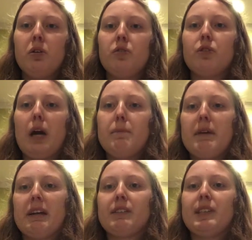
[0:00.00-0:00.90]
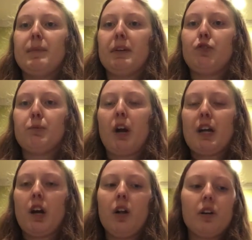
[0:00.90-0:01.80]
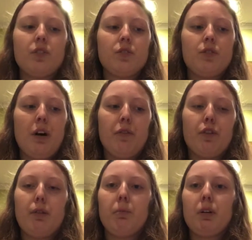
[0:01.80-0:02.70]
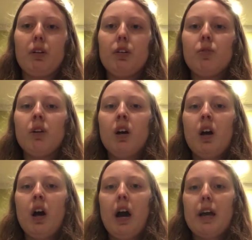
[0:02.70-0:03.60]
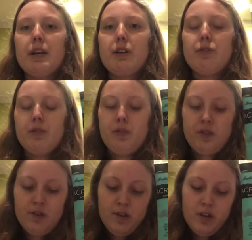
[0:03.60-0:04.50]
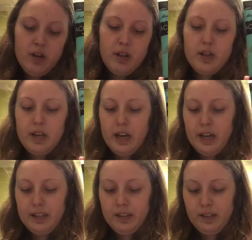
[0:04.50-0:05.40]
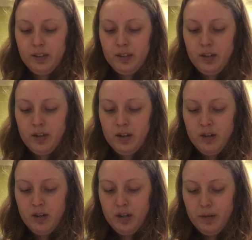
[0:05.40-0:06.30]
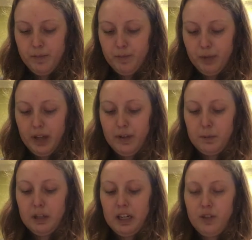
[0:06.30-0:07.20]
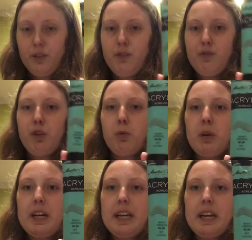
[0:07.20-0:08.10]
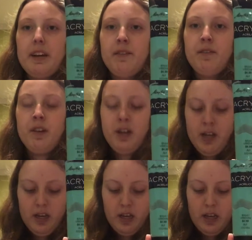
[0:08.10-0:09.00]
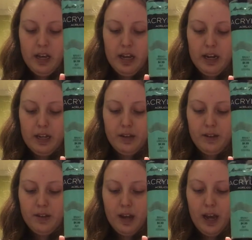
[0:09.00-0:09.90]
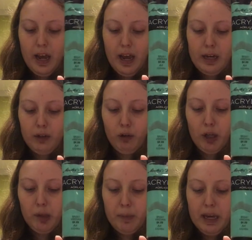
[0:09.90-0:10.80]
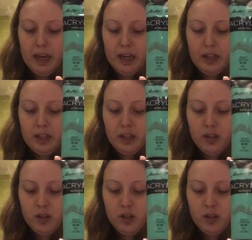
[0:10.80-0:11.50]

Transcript: so I mixed a bunch of bright colors. So for the blue, I used this, I believe it's pronounced Viridian, and it's a acrylic paint